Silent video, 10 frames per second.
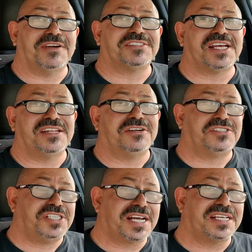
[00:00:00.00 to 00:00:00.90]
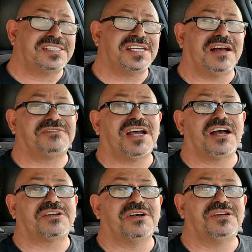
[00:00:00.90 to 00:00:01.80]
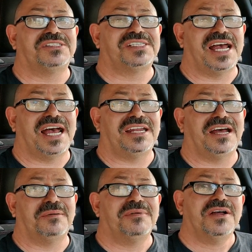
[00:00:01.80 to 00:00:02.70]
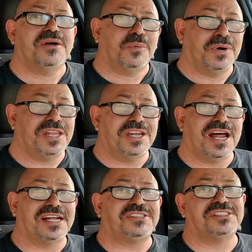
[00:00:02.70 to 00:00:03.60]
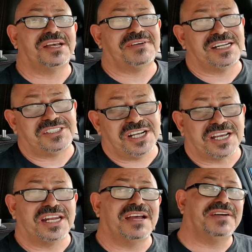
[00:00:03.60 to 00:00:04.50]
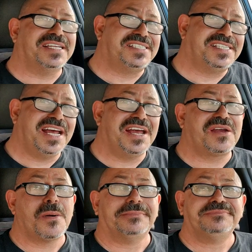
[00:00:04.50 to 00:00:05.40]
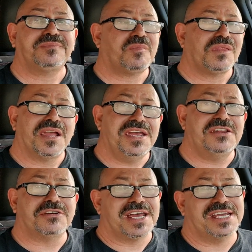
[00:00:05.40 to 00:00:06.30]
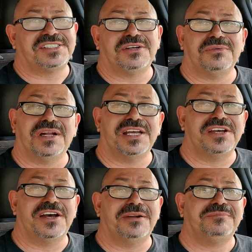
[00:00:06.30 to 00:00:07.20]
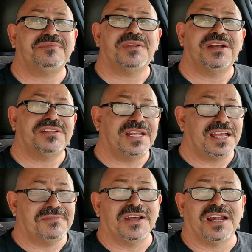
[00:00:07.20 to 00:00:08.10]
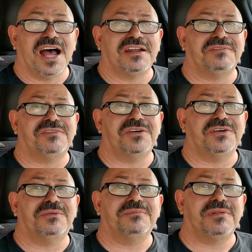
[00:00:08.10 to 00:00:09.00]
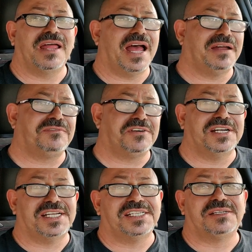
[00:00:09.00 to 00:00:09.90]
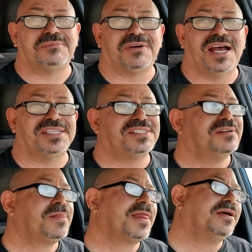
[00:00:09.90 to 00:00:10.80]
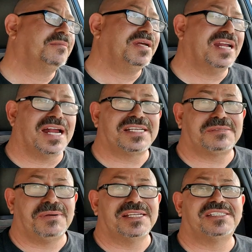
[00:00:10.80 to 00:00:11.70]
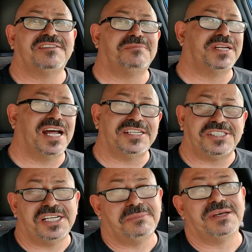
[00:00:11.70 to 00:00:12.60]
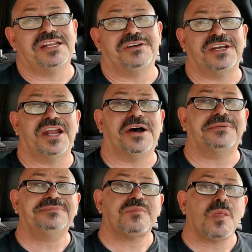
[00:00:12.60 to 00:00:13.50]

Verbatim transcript: I've also had their chicken soft tacos, and um, with the nachos, I've had chicken, I've had steak. Either case, they're really good. They give you a lot of food and for a decent price. I mean, not expensive, but not cheap either, you know?